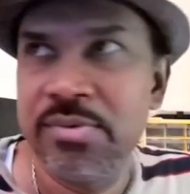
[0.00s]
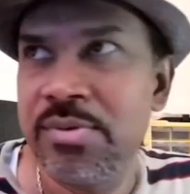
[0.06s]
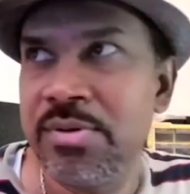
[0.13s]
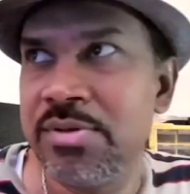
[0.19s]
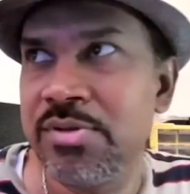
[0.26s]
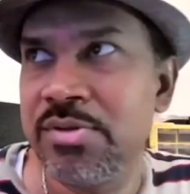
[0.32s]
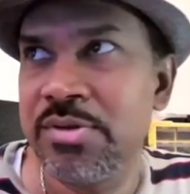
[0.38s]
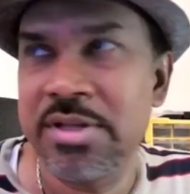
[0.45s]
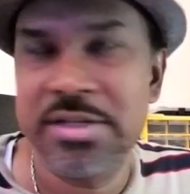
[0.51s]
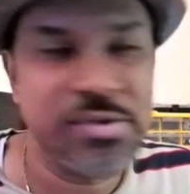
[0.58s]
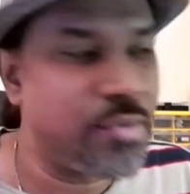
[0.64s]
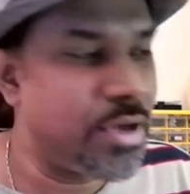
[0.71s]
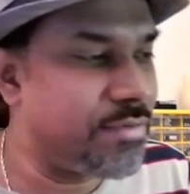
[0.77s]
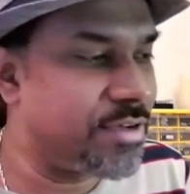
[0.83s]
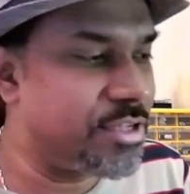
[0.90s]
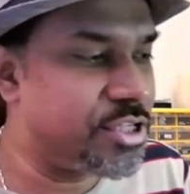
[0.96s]
So there's a
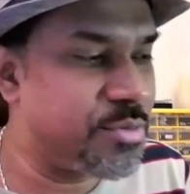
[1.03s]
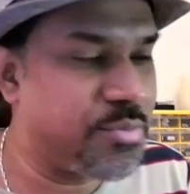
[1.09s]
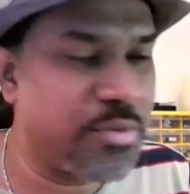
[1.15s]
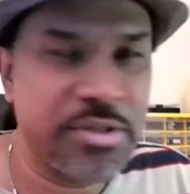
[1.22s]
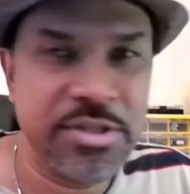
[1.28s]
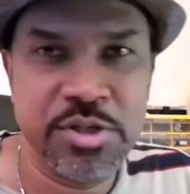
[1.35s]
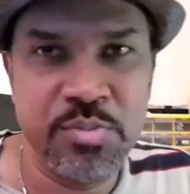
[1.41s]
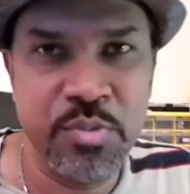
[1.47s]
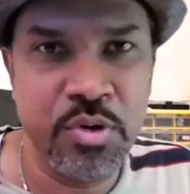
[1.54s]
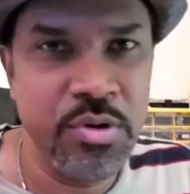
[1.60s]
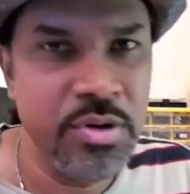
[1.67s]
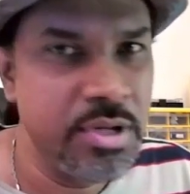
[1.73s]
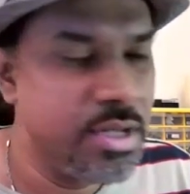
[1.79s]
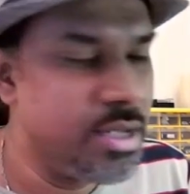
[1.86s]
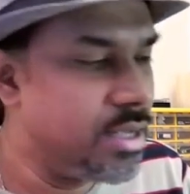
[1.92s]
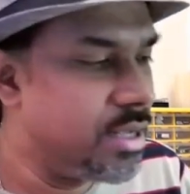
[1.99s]
Wi-Fi chip on this board.
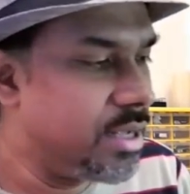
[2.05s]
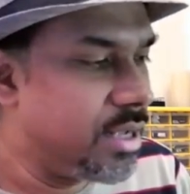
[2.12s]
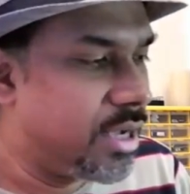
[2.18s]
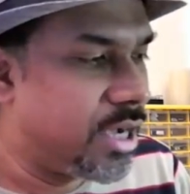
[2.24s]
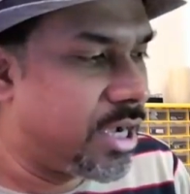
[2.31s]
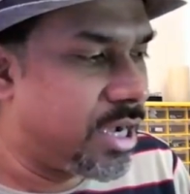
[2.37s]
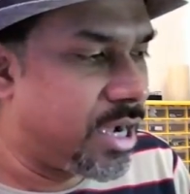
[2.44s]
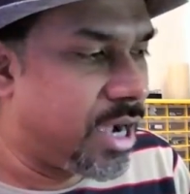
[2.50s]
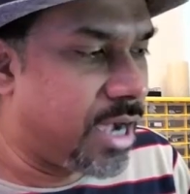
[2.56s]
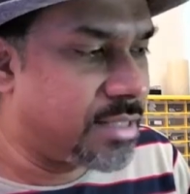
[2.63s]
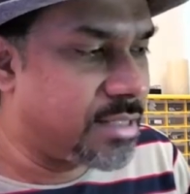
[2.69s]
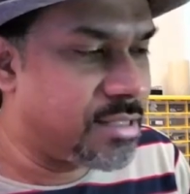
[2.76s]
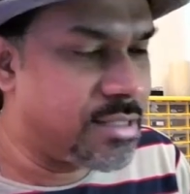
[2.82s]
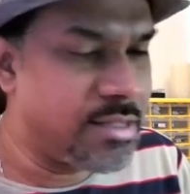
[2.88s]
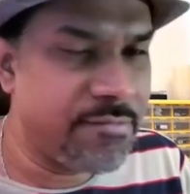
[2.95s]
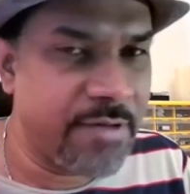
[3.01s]
Other
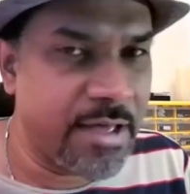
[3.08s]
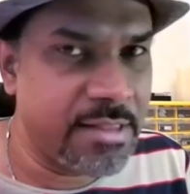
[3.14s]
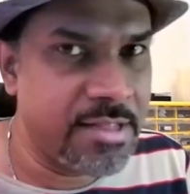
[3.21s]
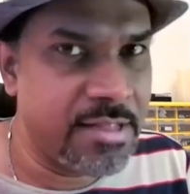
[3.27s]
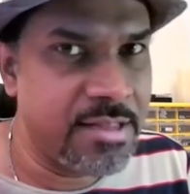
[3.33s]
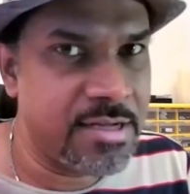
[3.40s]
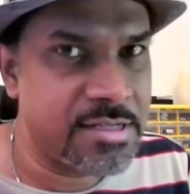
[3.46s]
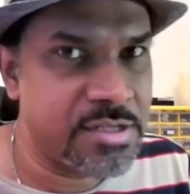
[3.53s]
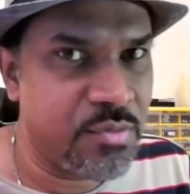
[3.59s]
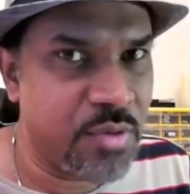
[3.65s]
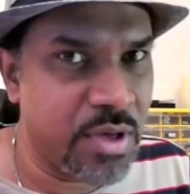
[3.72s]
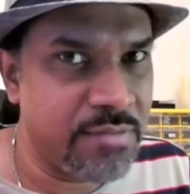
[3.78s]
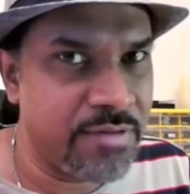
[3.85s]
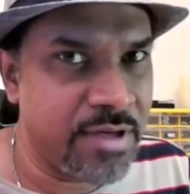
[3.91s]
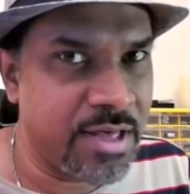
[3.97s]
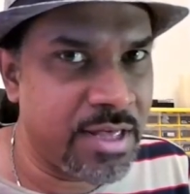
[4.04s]
than the fact that there is a
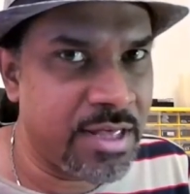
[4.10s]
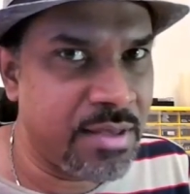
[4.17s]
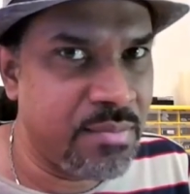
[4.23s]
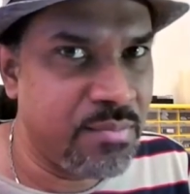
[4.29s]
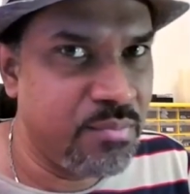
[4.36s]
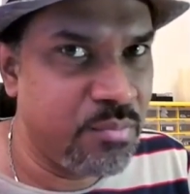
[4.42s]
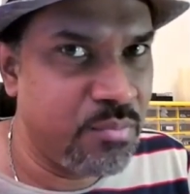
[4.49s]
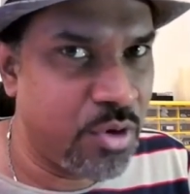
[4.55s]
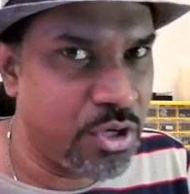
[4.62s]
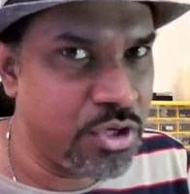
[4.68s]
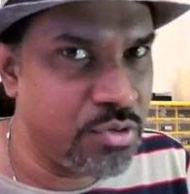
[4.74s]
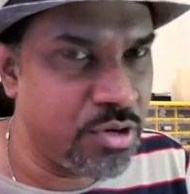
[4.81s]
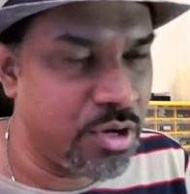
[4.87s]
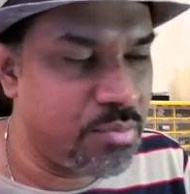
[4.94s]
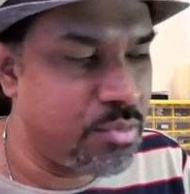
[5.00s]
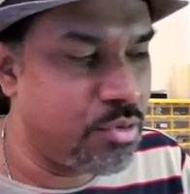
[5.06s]
Wi-Fi
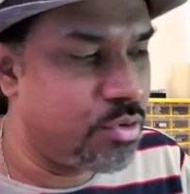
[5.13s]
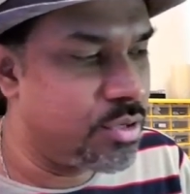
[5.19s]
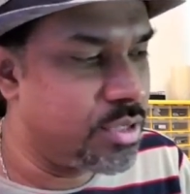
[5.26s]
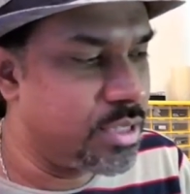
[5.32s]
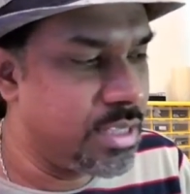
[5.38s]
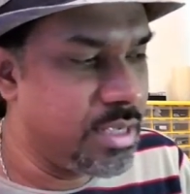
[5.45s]
module on board,